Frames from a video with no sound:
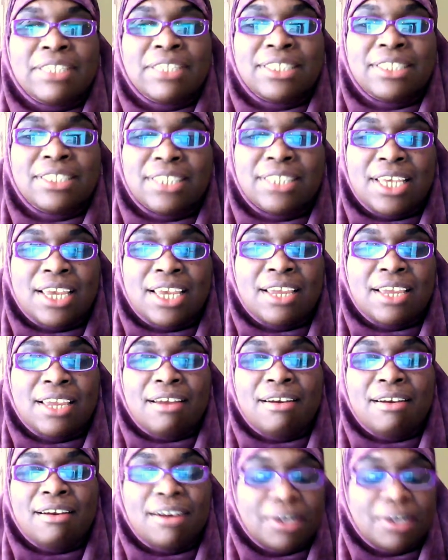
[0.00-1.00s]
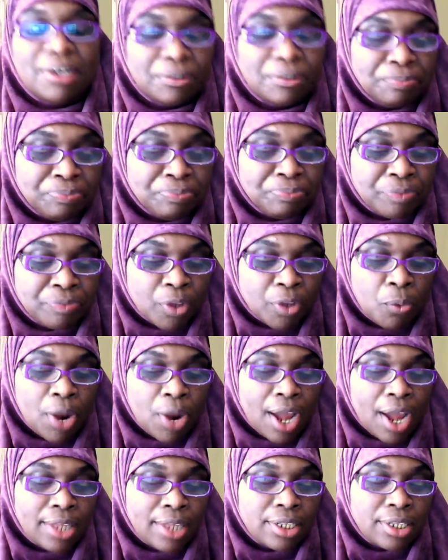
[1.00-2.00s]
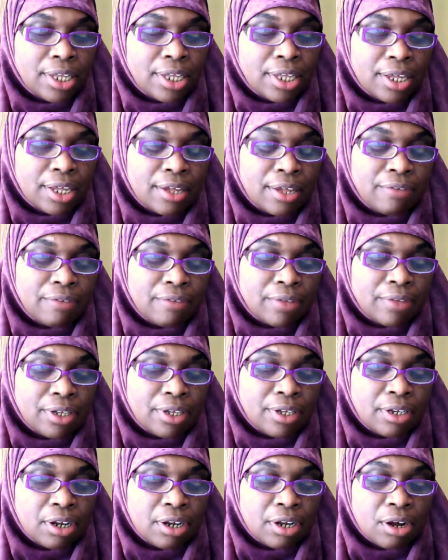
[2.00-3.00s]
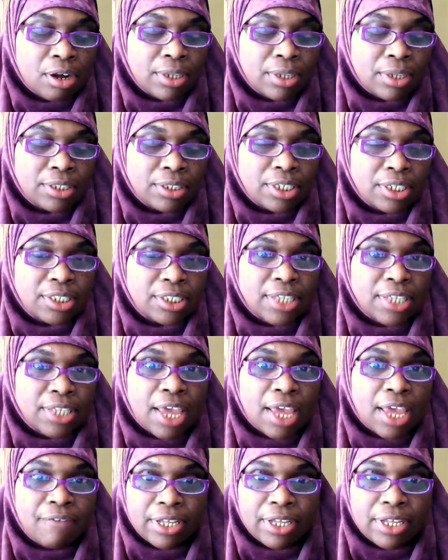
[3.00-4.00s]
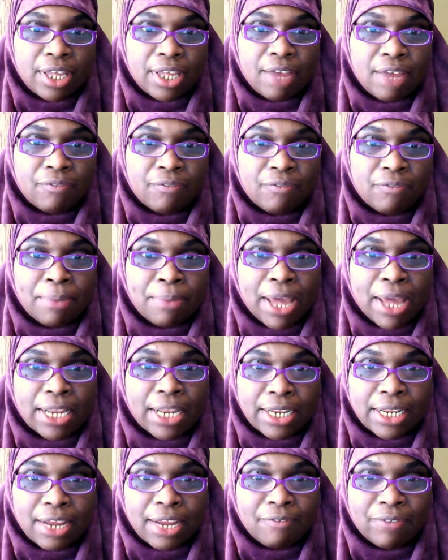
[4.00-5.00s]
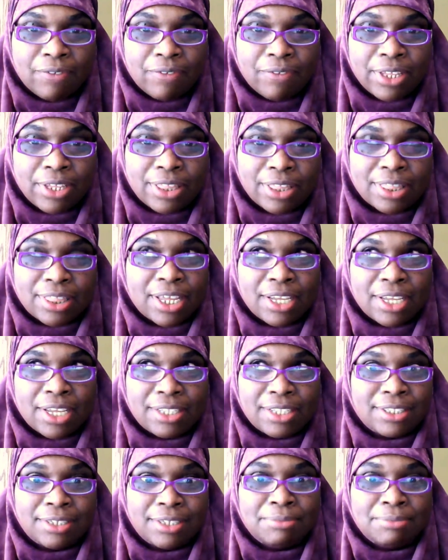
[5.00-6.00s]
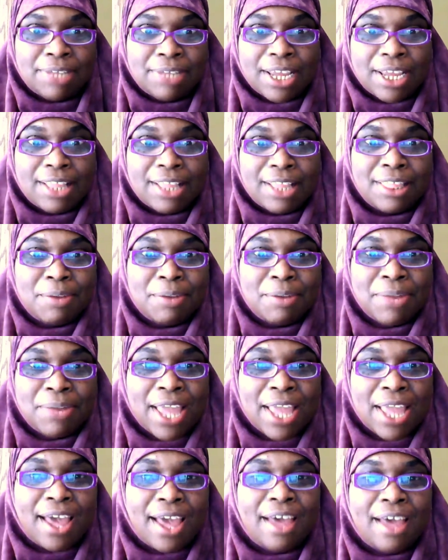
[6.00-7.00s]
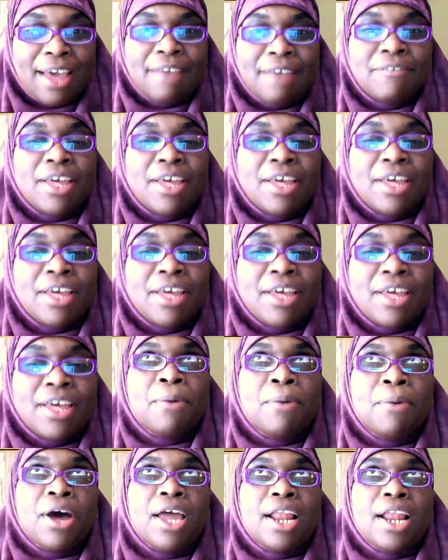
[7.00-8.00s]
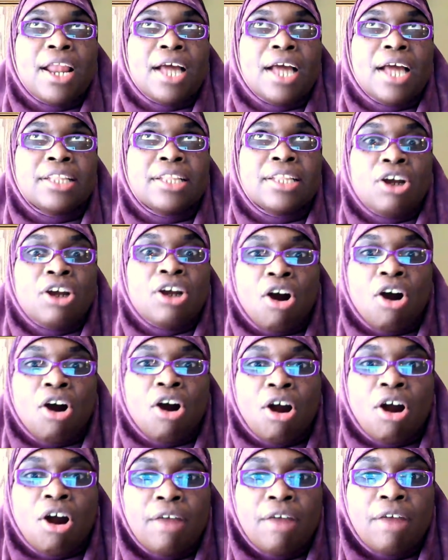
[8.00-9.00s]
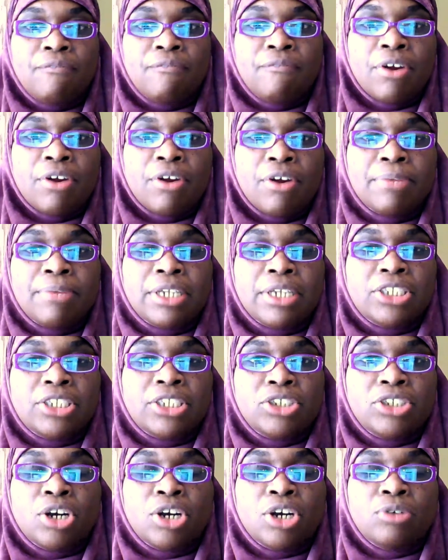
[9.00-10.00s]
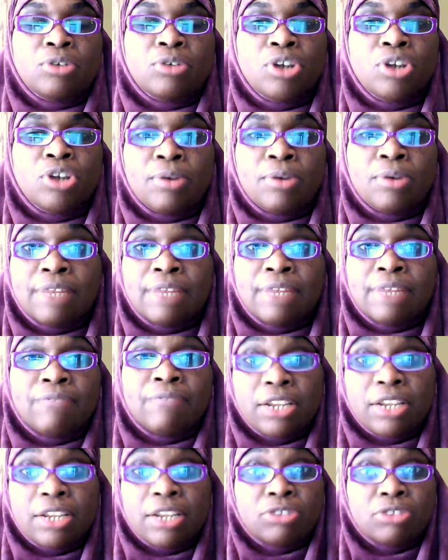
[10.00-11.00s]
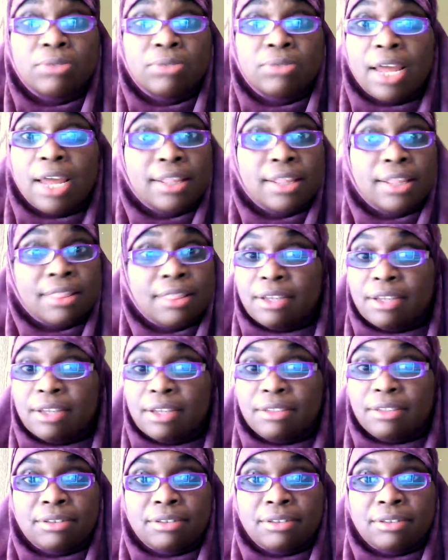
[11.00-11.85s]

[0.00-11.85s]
see where I live, it's everybody and everything, it seems like, I think we have. But there are very much, you don't get invited to a lot of things